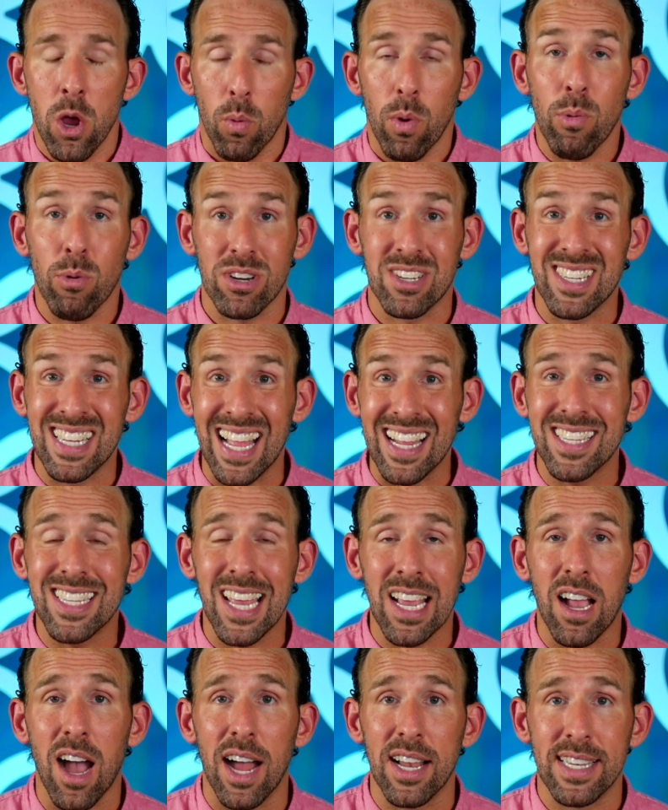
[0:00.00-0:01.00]
we were
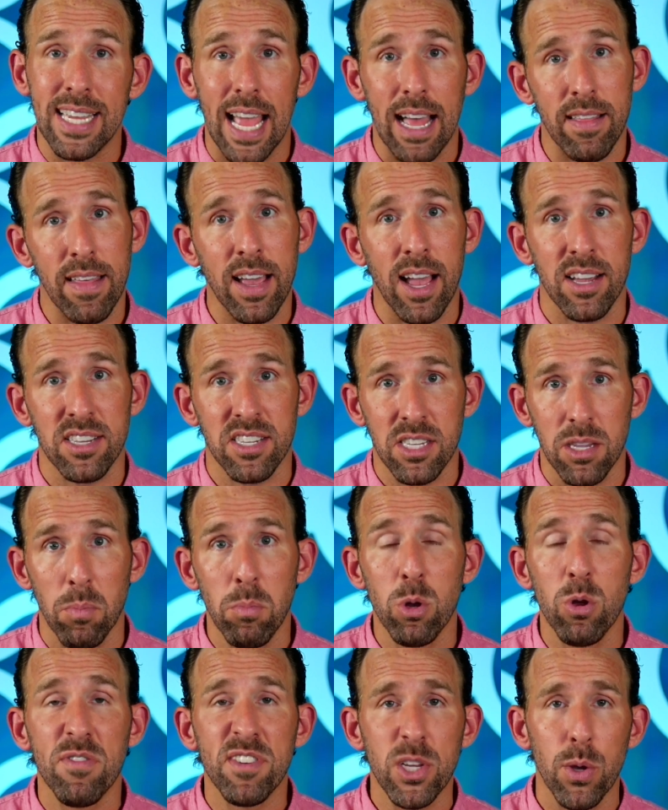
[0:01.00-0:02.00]
sensing God telling us to
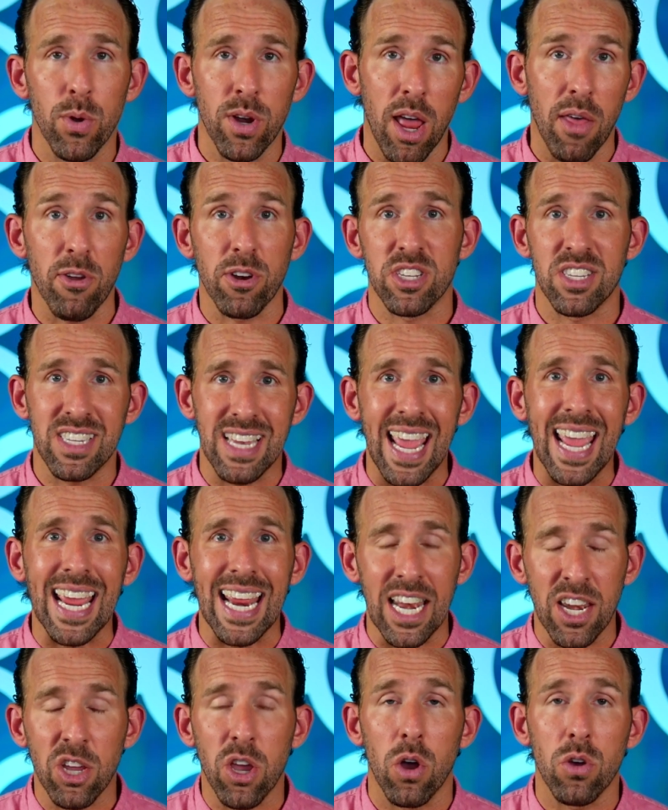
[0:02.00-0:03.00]
move to another
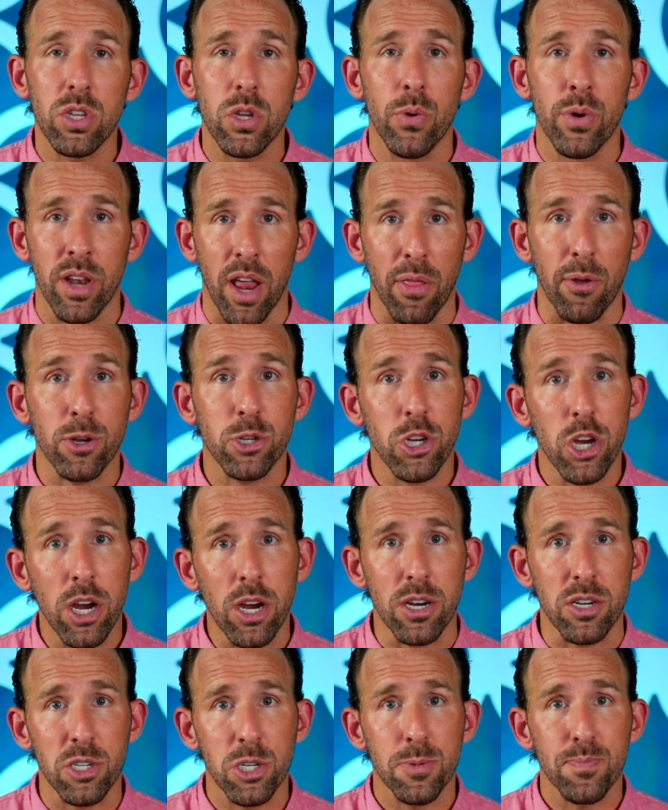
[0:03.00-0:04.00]
state and go to another
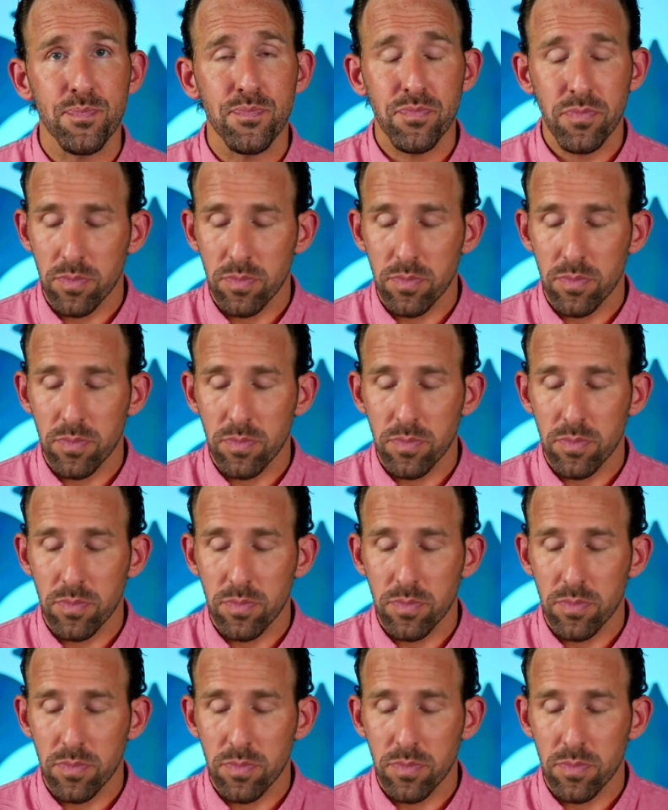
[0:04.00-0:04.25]
church.